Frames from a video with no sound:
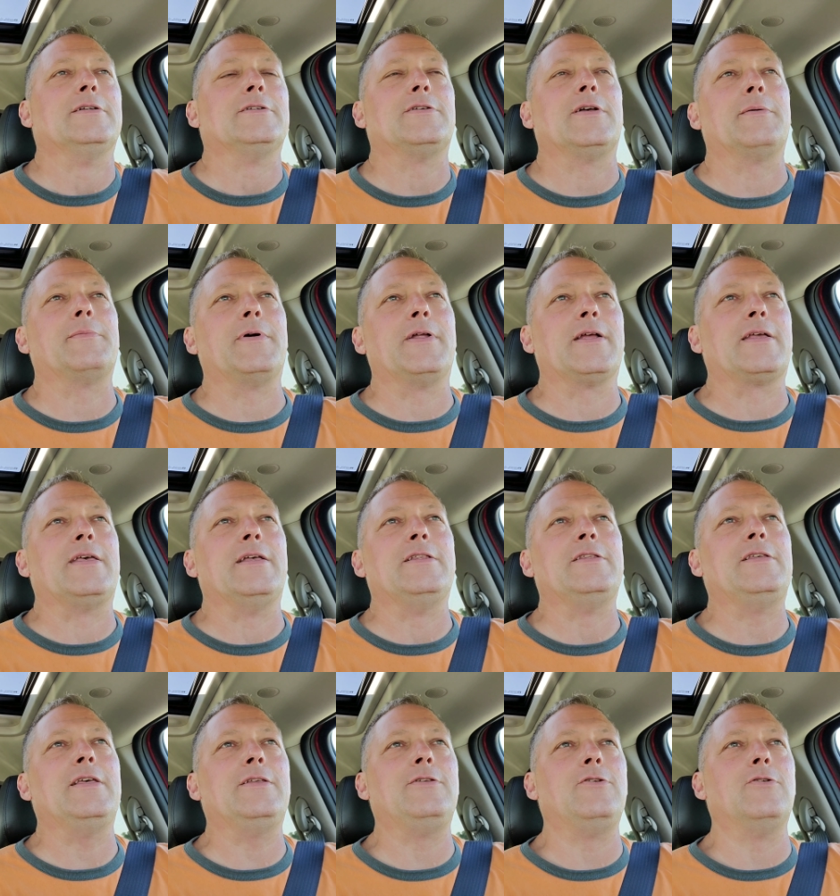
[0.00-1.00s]
So I'm going to
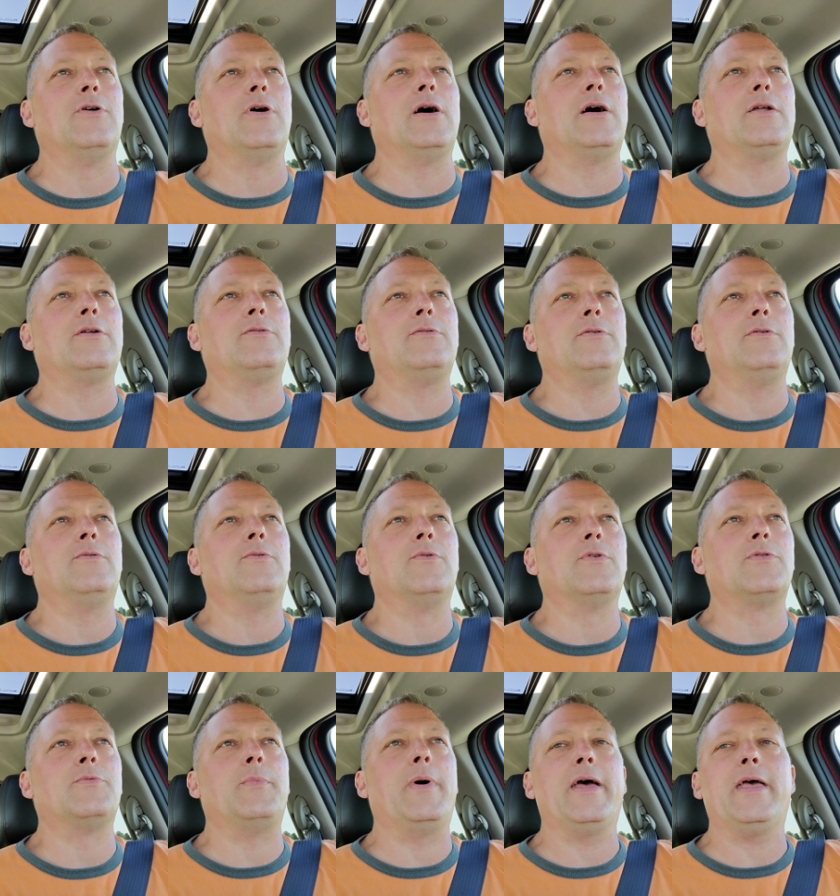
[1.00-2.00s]
continue on
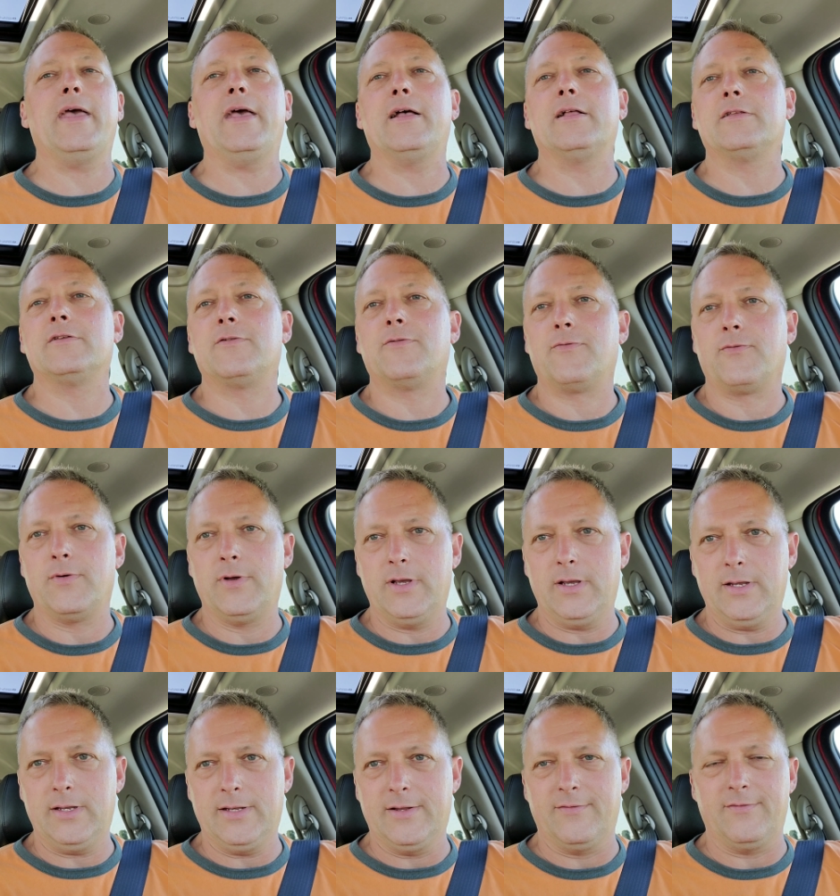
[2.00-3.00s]
with my
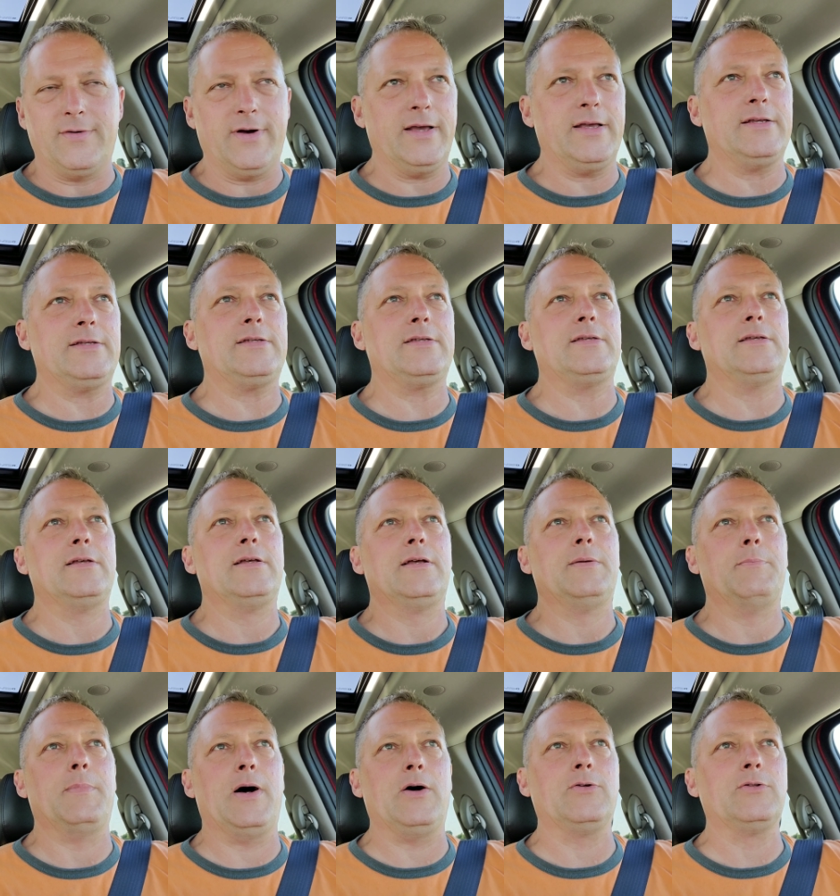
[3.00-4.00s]
hands-free device
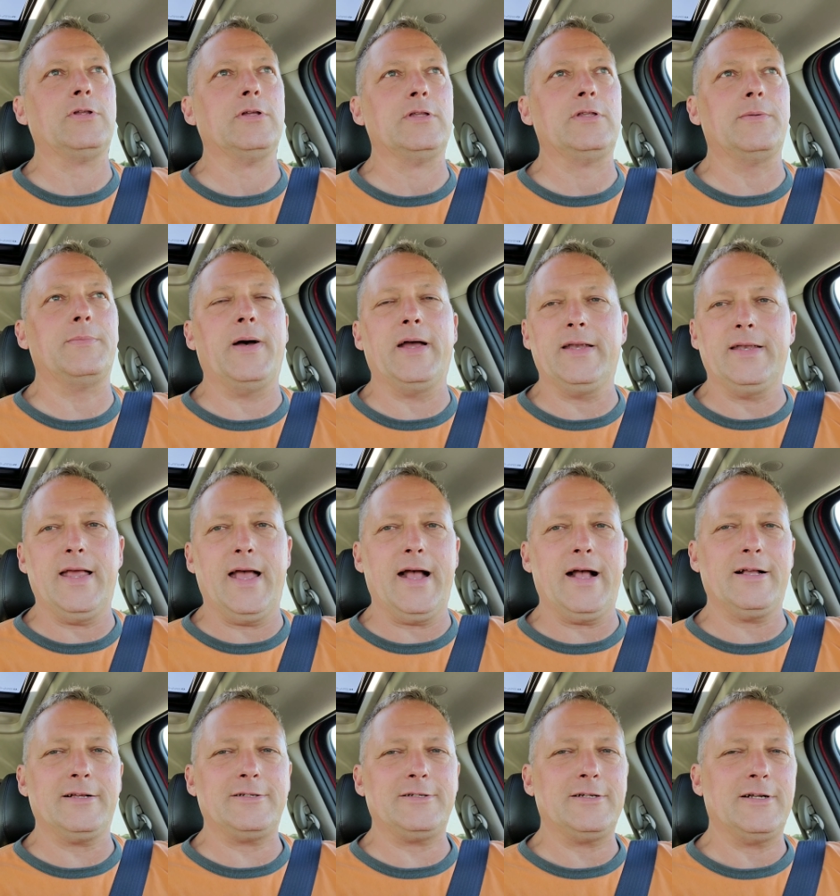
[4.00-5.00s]
mounted to my
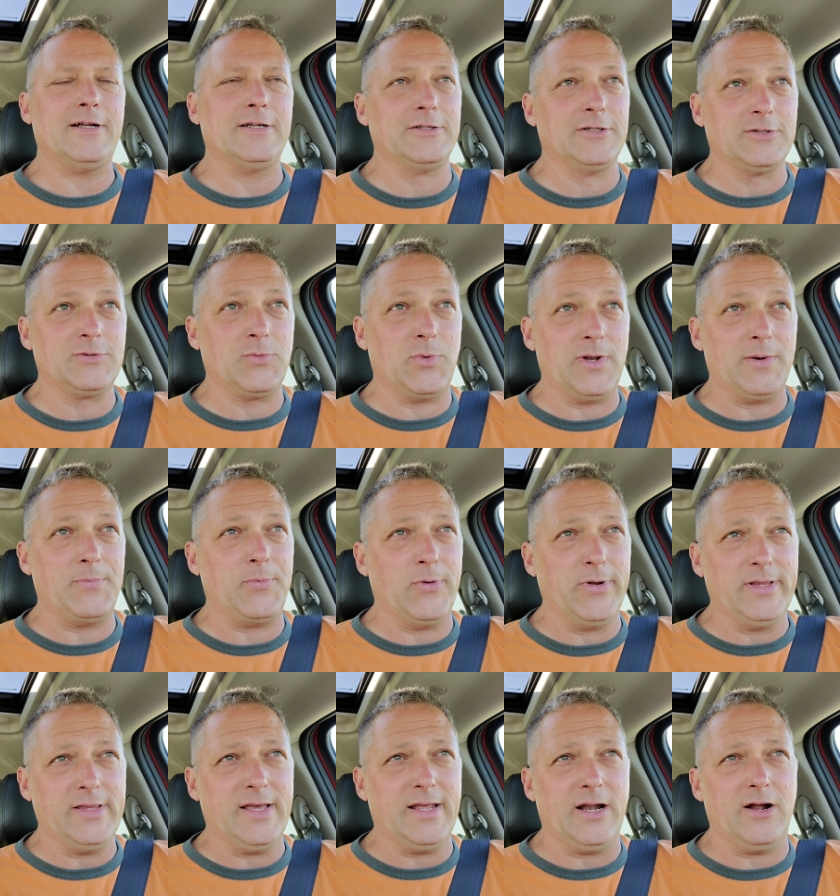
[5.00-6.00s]
dash. I just want to
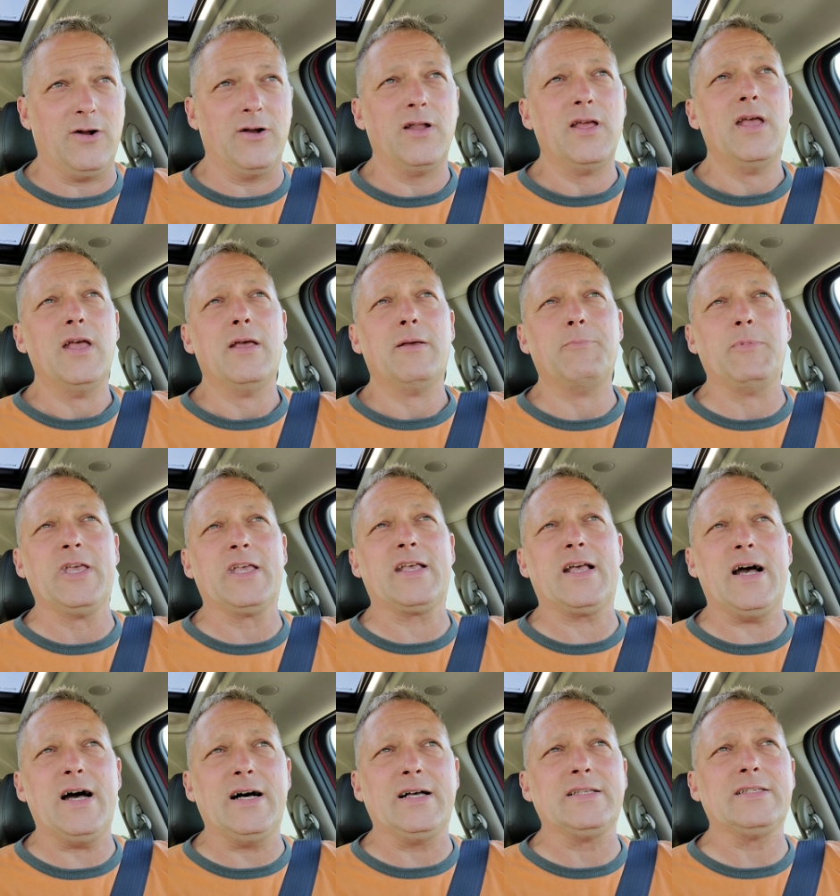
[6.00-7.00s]
point that out
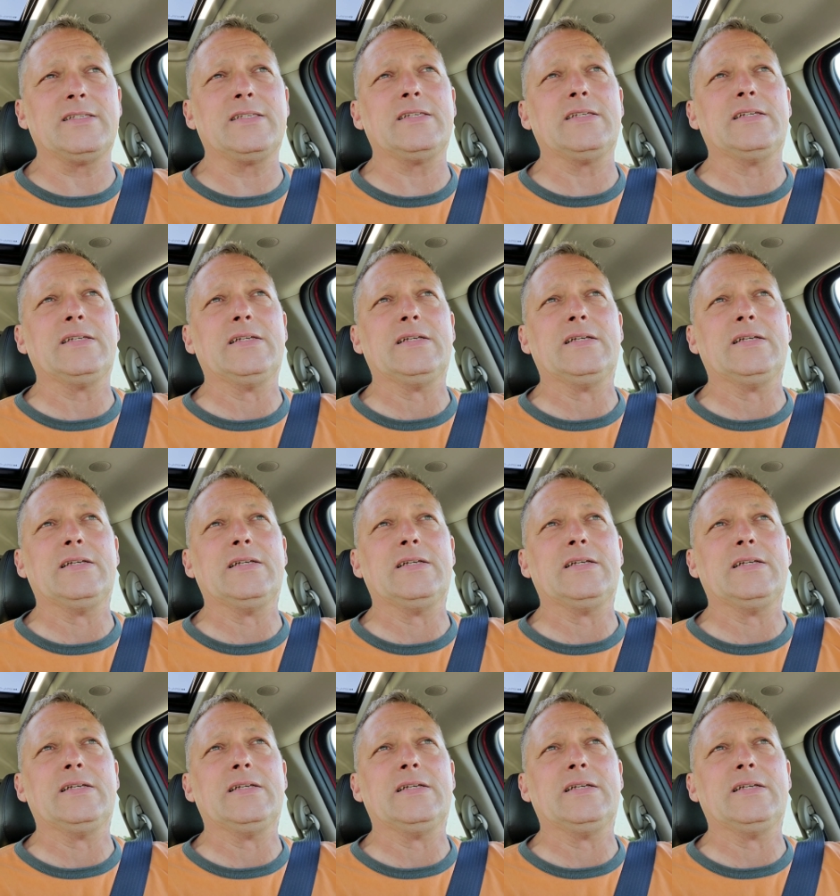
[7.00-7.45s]
because